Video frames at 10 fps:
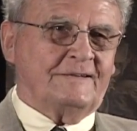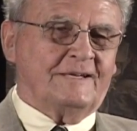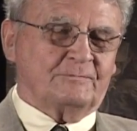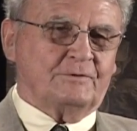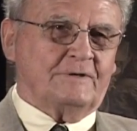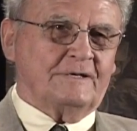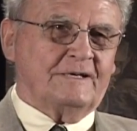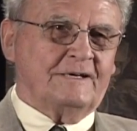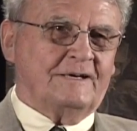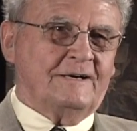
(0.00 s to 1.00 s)
And, and maybe
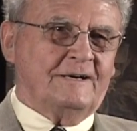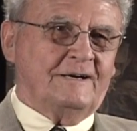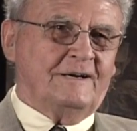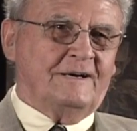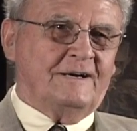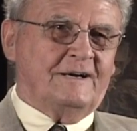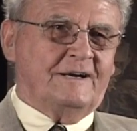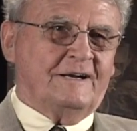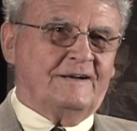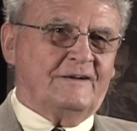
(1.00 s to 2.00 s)
that was a
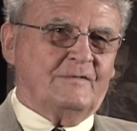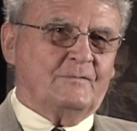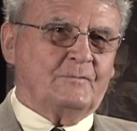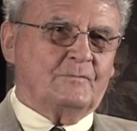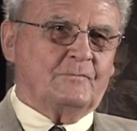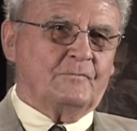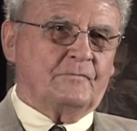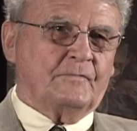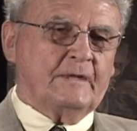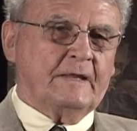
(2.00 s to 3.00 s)
big savings because
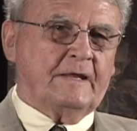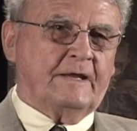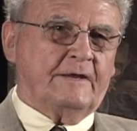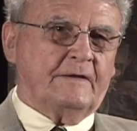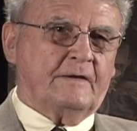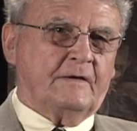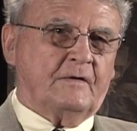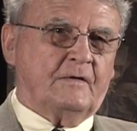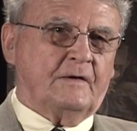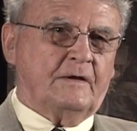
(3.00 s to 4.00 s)
I
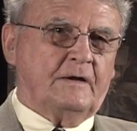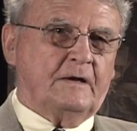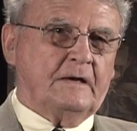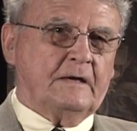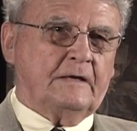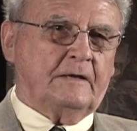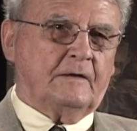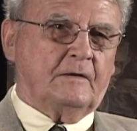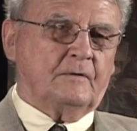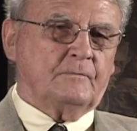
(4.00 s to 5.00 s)
presume some of the people at
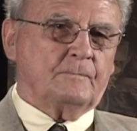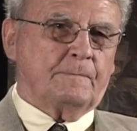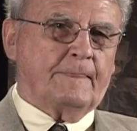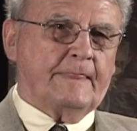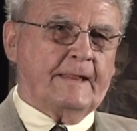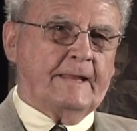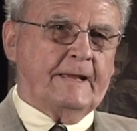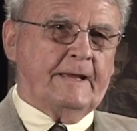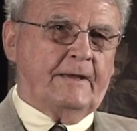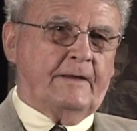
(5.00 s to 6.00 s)
the atoll were
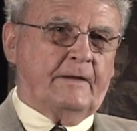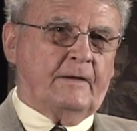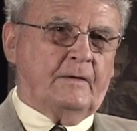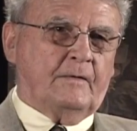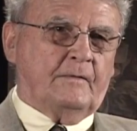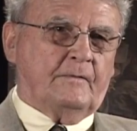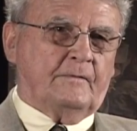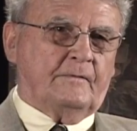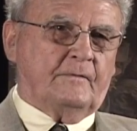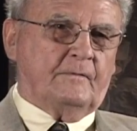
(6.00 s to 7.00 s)
exposed to the
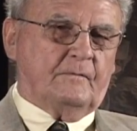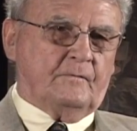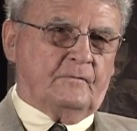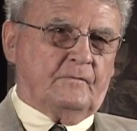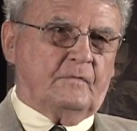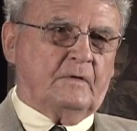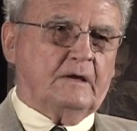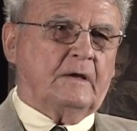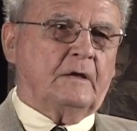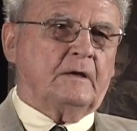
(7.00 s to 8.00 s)
radiation from the
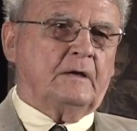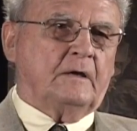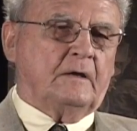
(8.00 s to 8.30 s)
bomb.